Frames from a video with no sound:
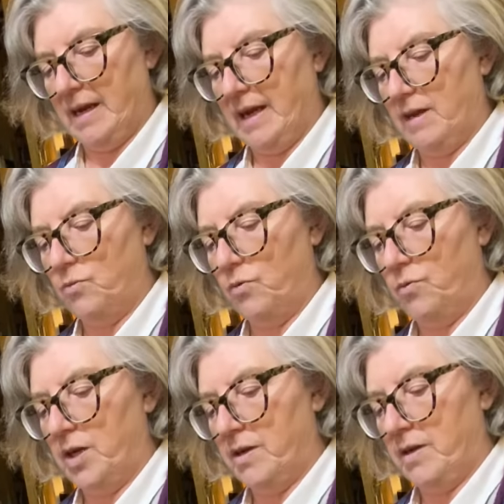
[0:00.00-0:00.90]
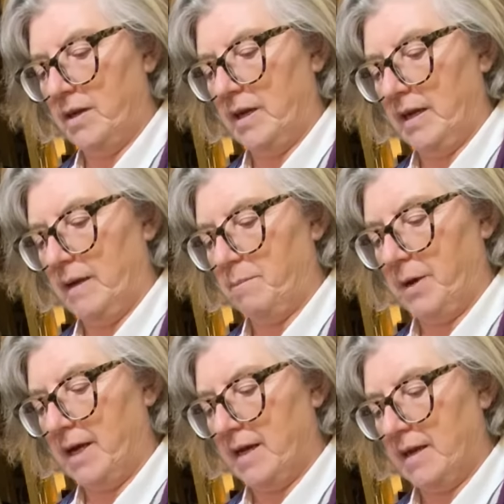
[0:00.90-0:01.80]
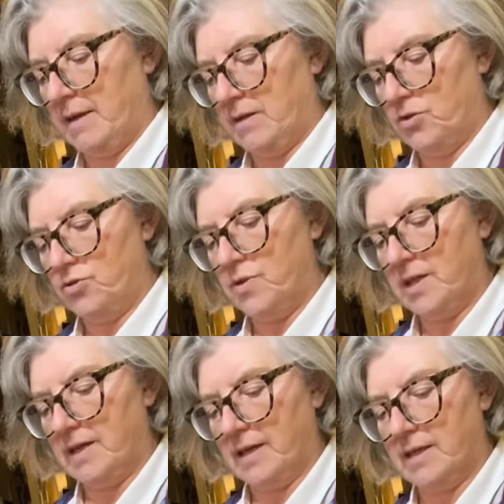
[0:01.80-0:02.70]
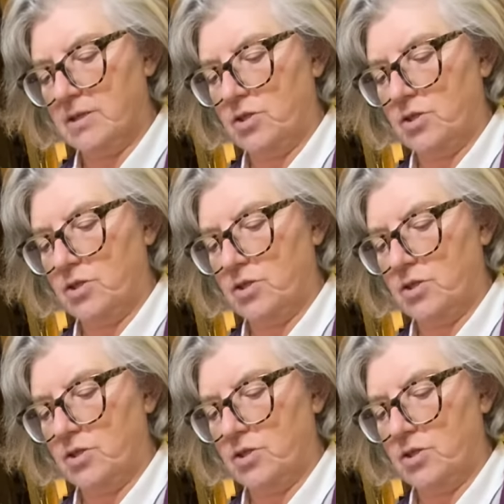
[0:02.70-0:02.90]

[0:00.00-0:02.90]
And by doing that,